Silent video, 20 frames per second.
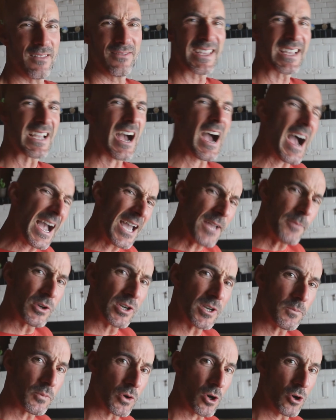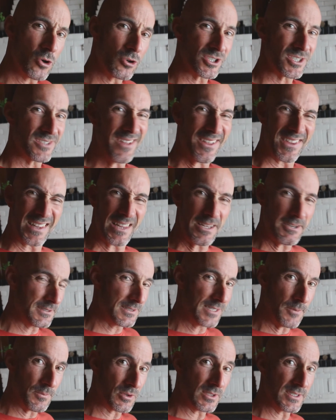like a hybrid approach, nothing that you
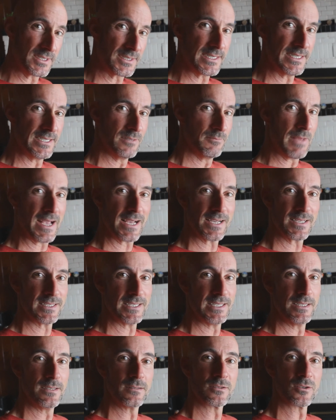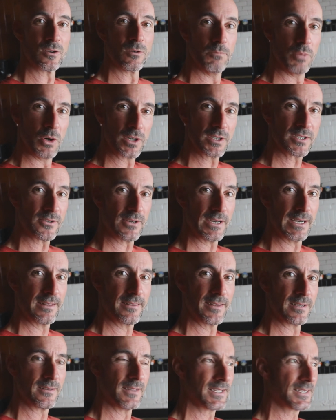typically see in magazines or books or
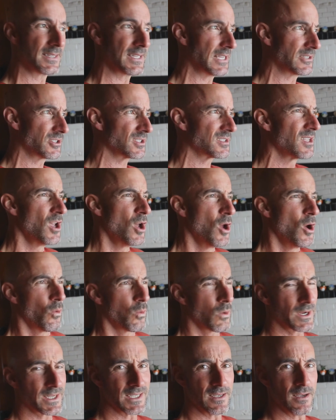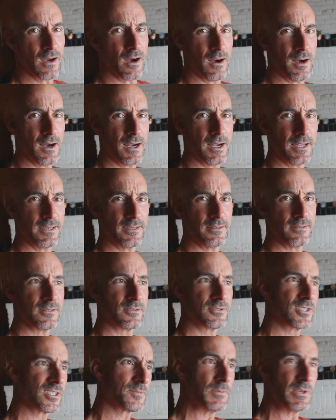anything like that. Just working on
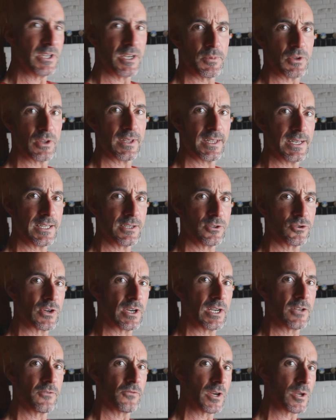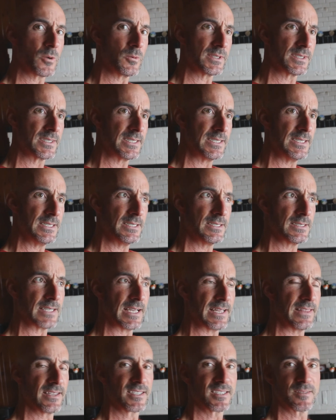just manipulating training frequencies
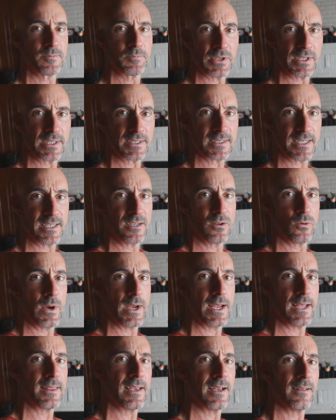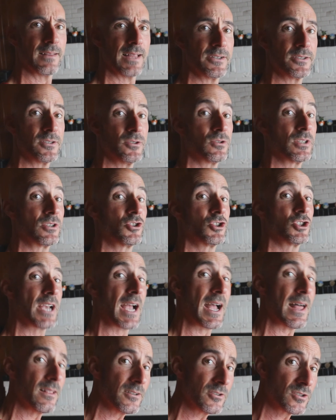and the splits in a way that allows you to
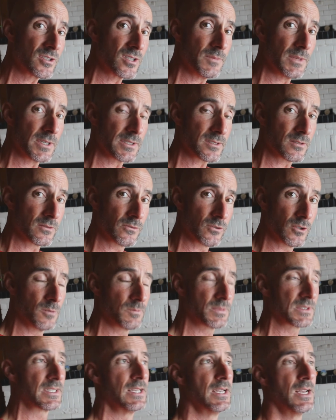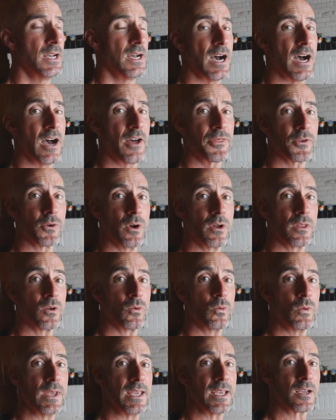challenge the muscle groups throughout
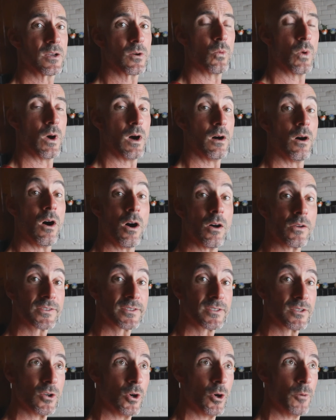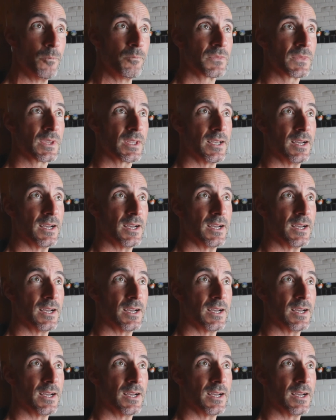the week while also